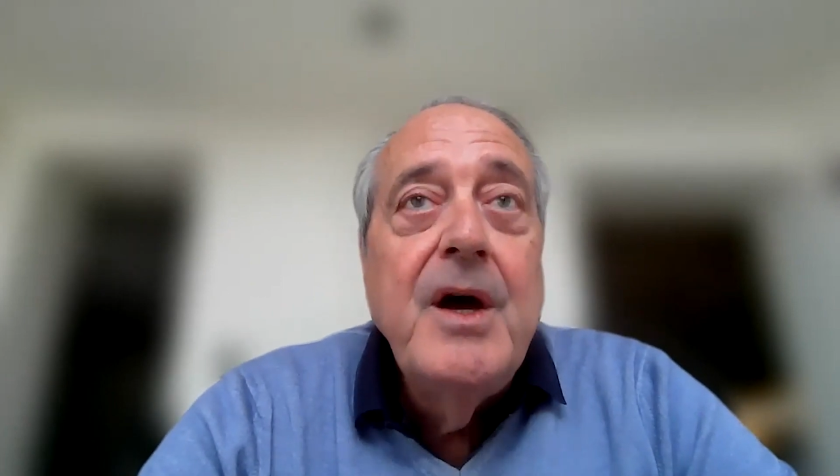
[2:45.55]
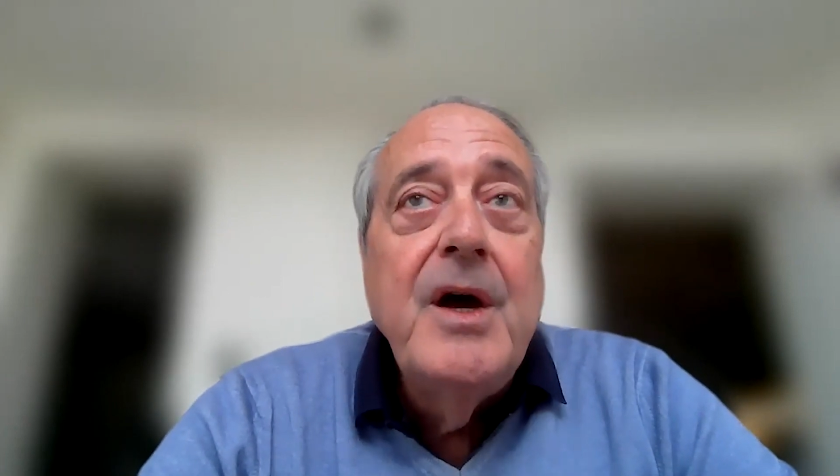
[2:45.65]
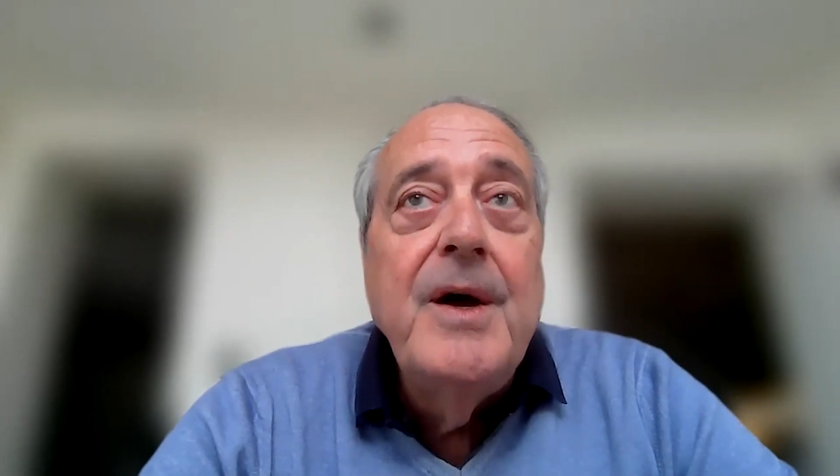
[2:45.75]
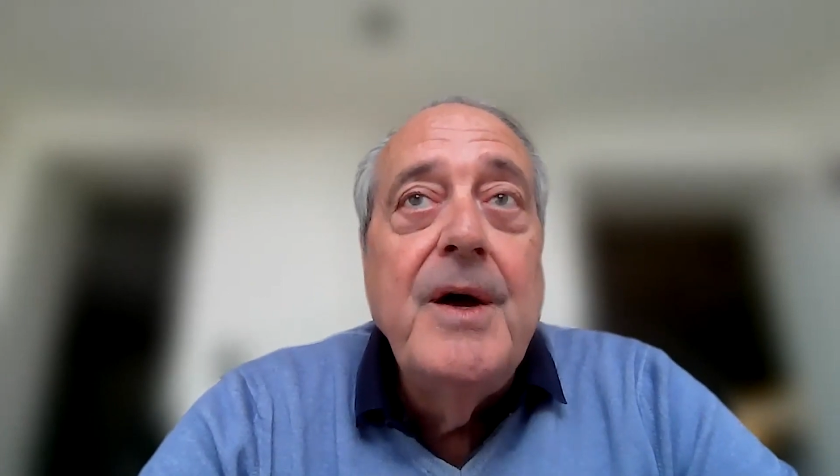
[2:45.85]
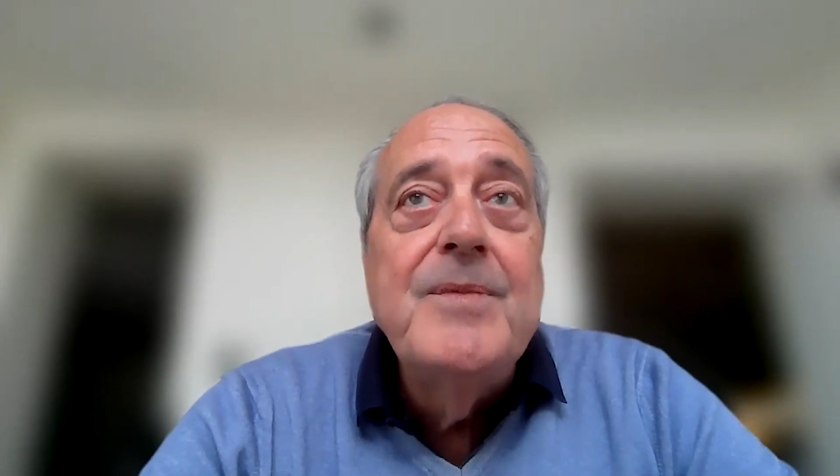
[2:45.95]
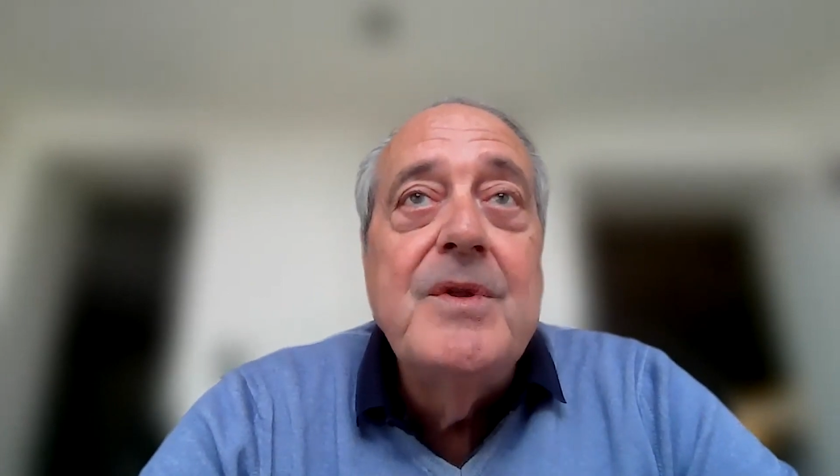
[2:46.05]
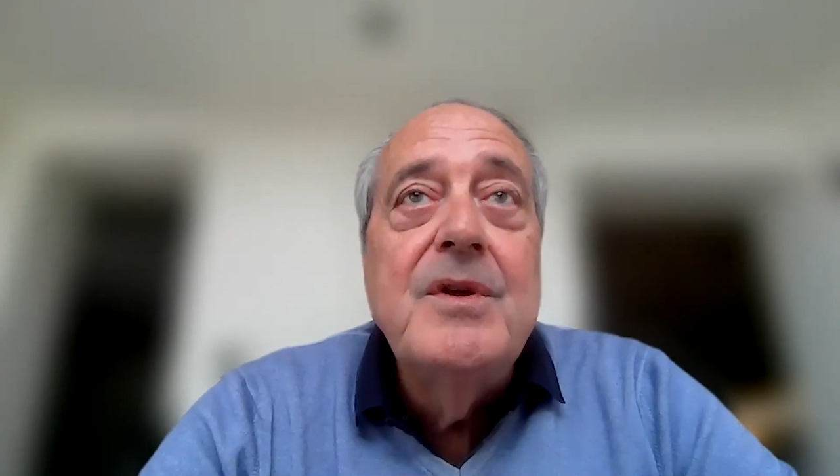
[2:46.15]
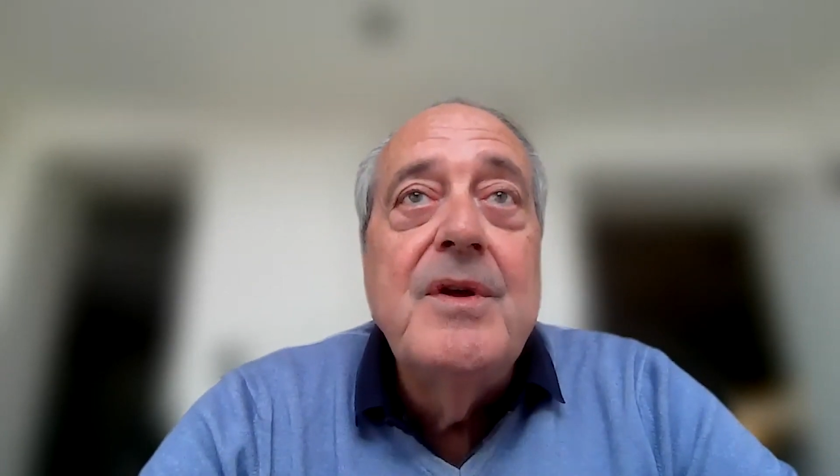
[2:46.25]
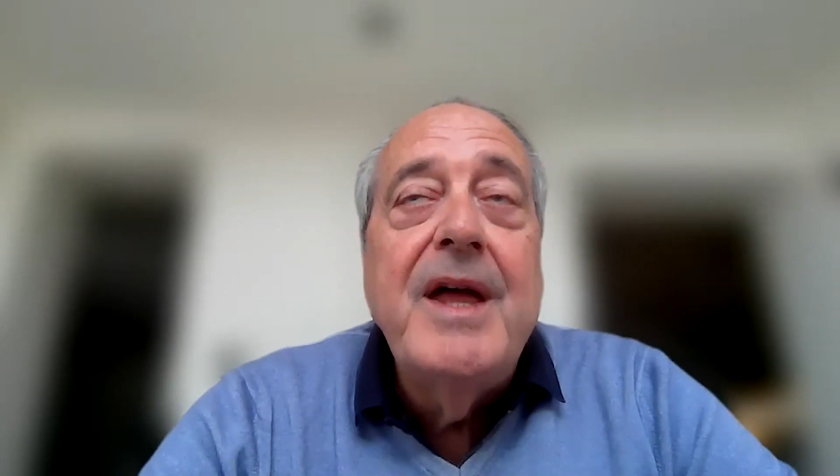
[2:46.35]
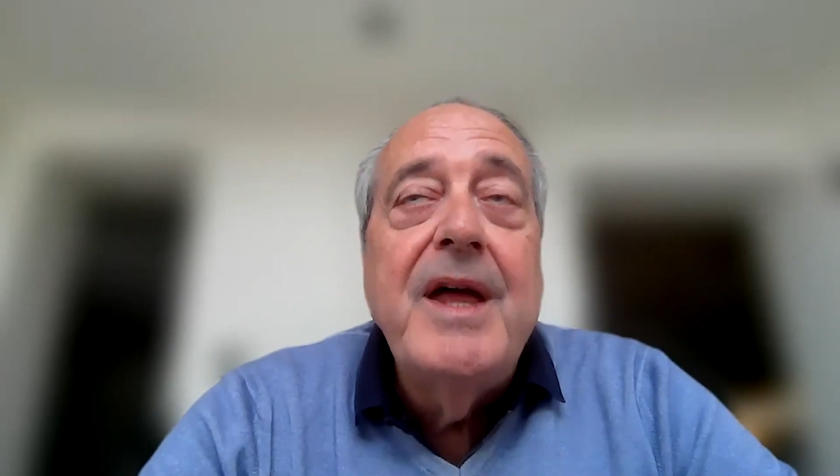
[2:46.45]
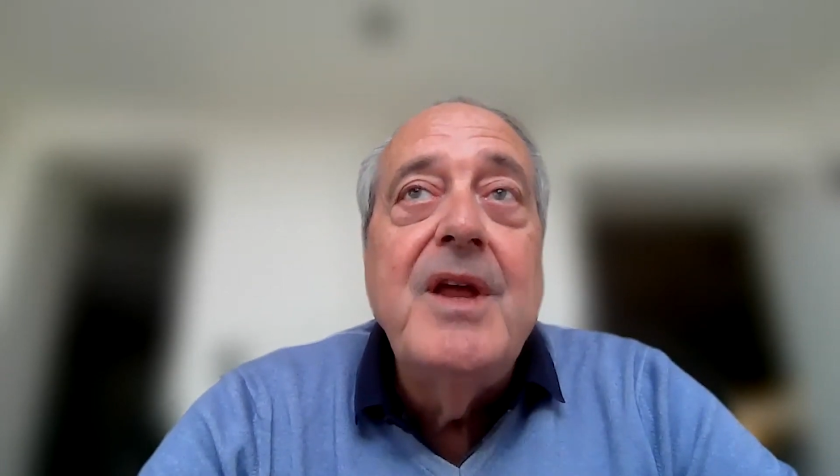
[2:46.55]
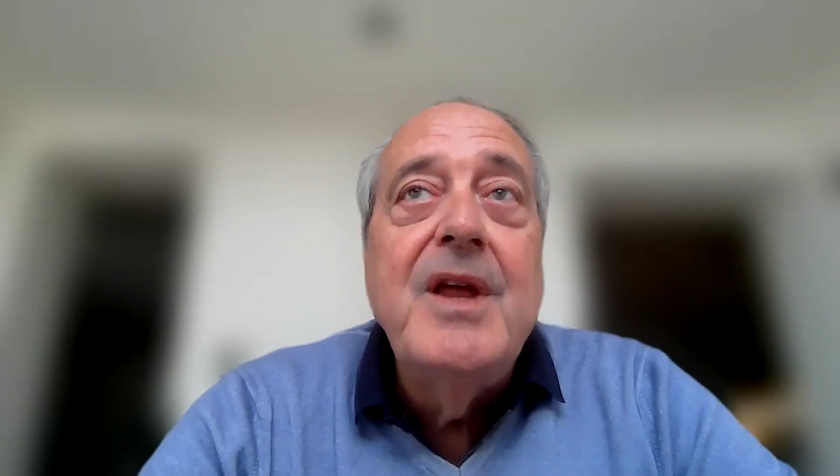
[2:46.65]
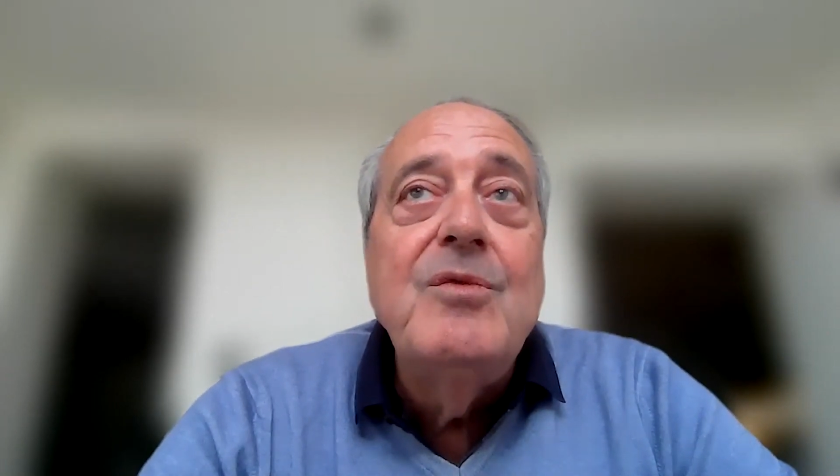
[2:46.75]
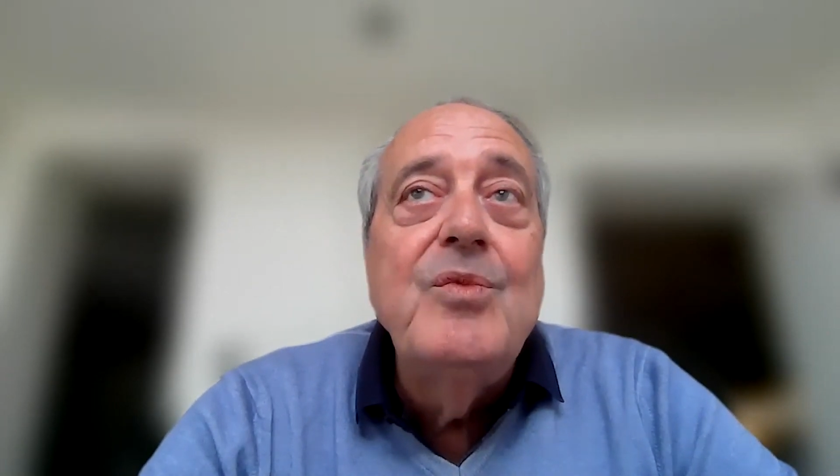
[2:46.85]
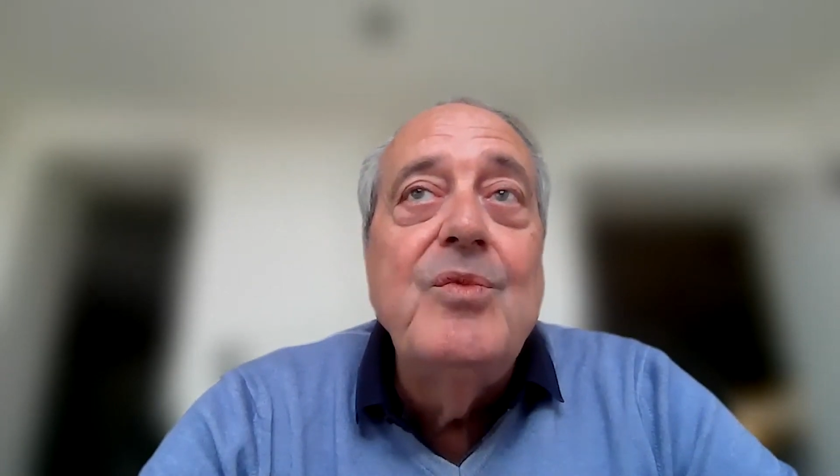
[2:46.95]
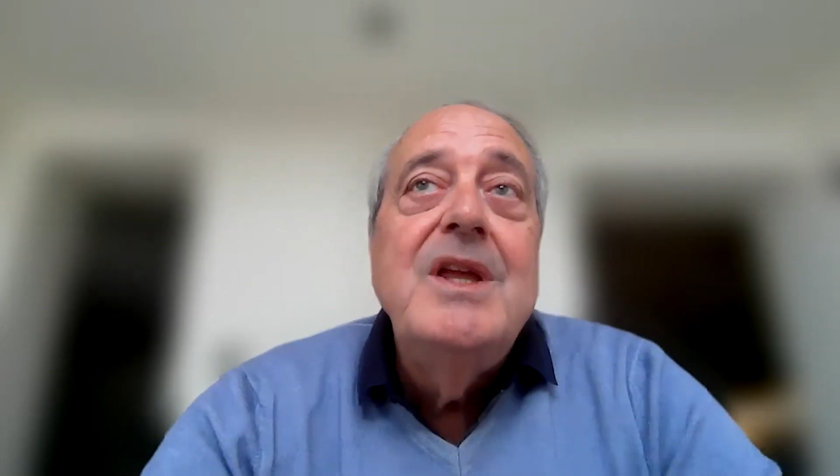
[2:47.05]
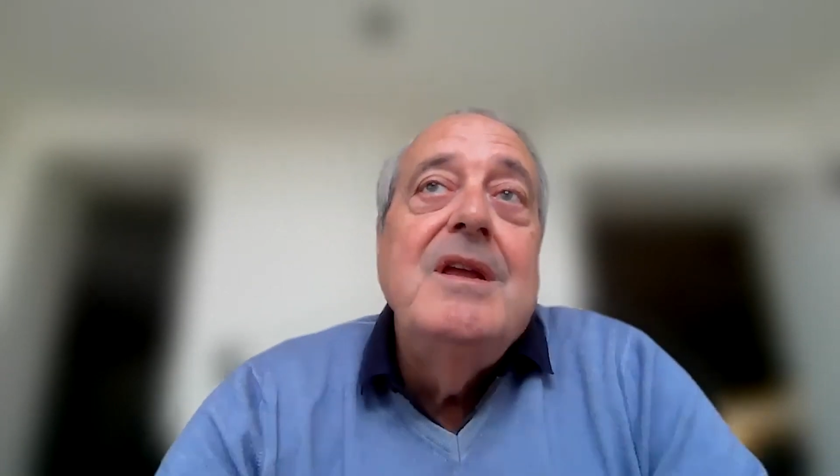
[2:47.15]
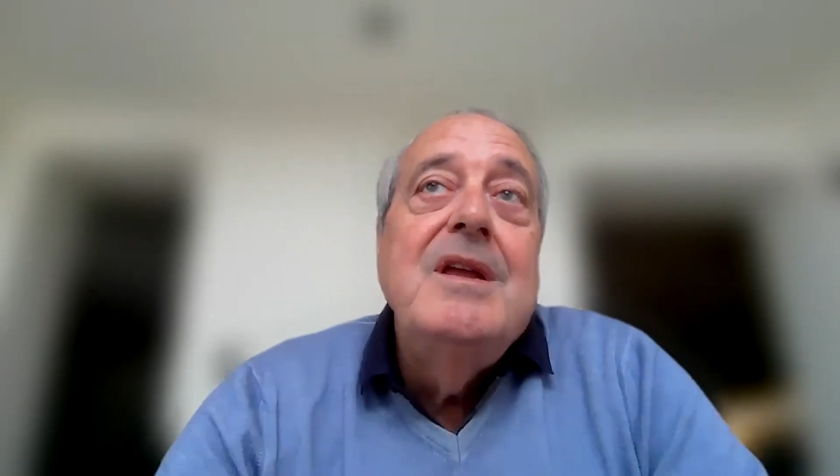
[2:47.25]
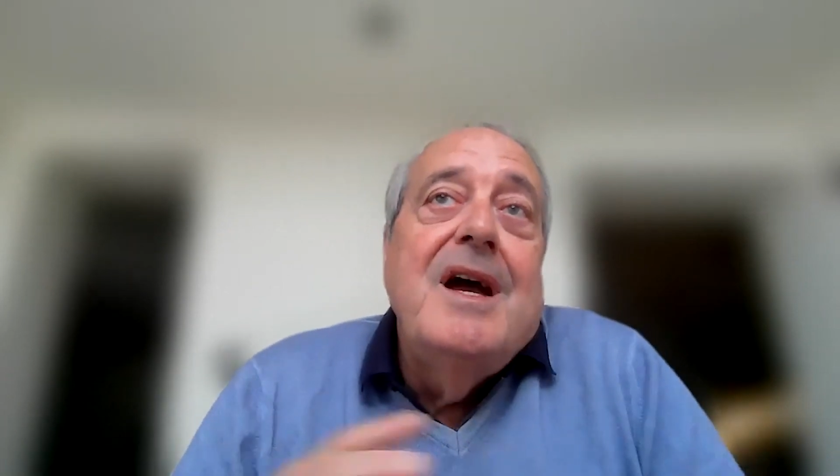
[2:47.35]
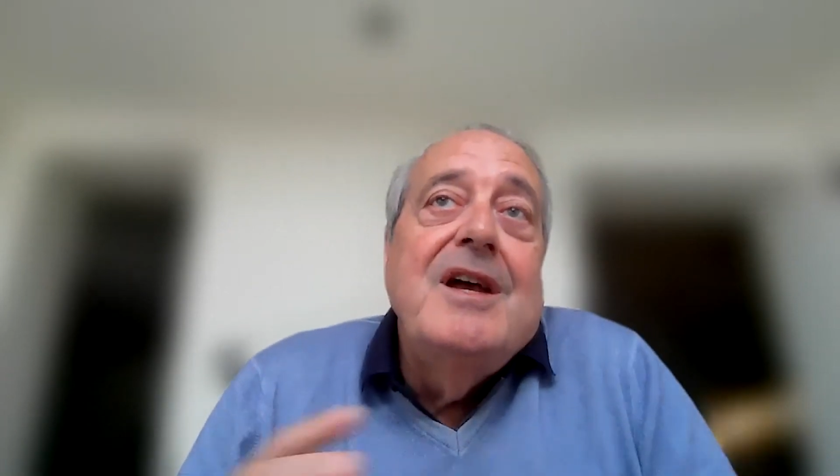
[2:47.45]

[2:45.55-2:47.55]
And we,